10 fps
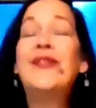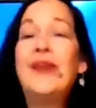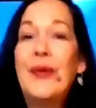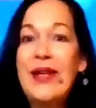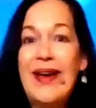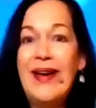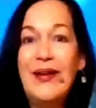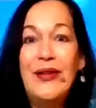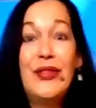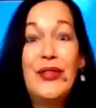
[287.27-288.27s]
So yeah,
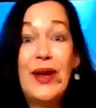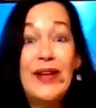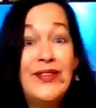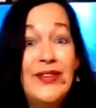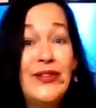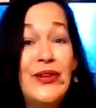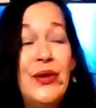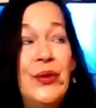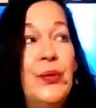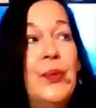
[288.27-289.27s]
Threads is
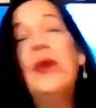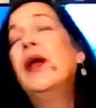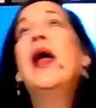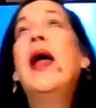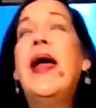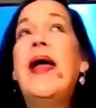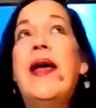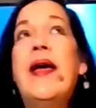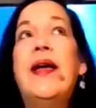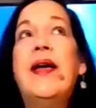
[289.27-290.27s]
new,
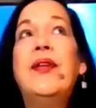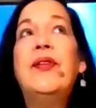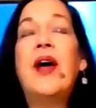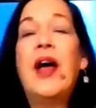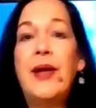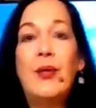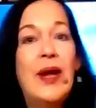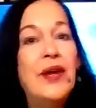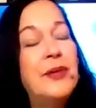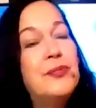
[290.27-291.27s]
and I
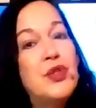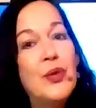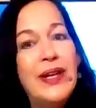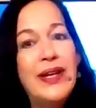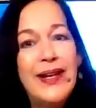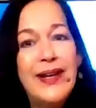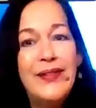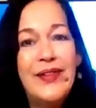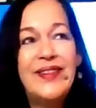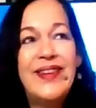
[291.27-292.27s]
wound up joining
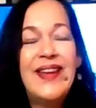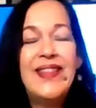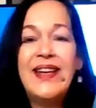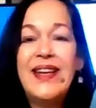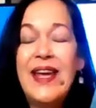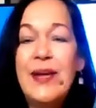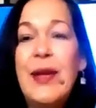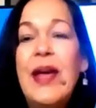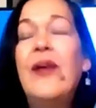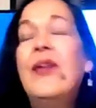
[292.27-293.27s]
it the day that it
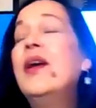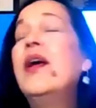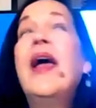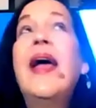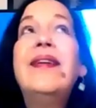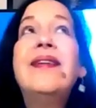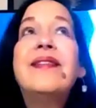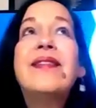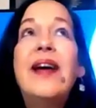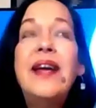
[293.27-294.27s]
came out and
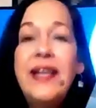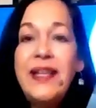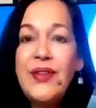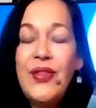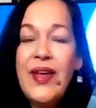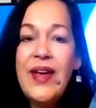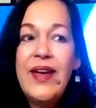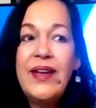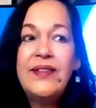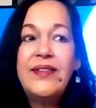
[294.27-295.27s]
decided
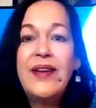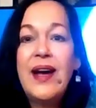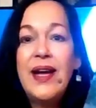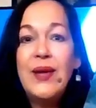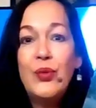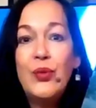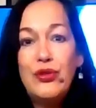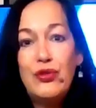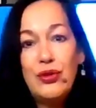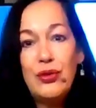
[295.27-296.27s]
that I
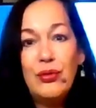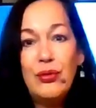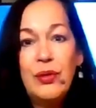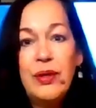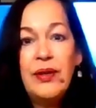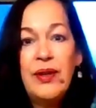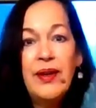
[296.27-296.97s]
would do